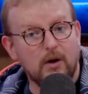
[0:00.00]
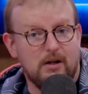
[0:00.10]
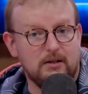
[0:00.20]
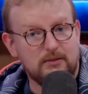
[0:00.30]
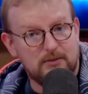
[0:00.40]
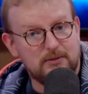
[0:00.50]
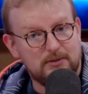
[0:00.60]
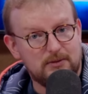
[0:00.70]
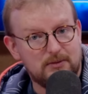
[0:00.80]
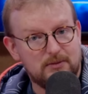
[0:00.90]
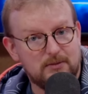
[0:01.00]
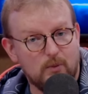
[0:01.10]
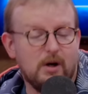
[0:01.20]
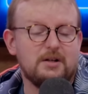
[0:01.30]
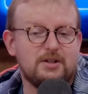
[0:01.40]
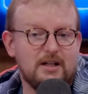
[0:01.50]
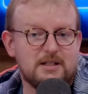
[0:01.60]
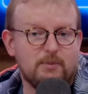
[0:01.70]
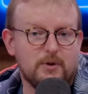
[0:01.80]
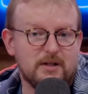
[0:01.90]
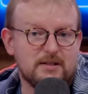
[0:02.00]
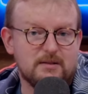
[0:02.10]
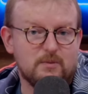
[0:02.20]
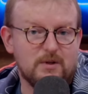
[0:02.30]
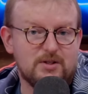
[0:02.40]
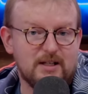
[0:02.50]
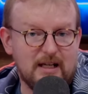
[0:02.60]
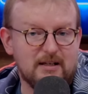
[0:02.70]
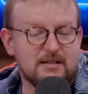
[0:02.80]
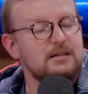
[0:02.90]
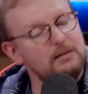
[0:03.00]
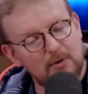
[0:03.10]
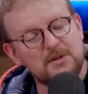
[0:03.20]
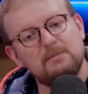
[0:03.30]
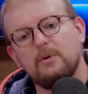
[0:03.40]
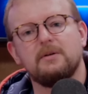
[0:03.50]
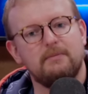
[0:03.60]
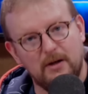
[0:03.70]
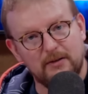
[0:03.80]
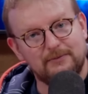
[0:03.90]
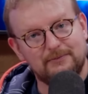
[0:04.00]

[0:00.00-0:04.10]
all watch and support us, which again is the most important part.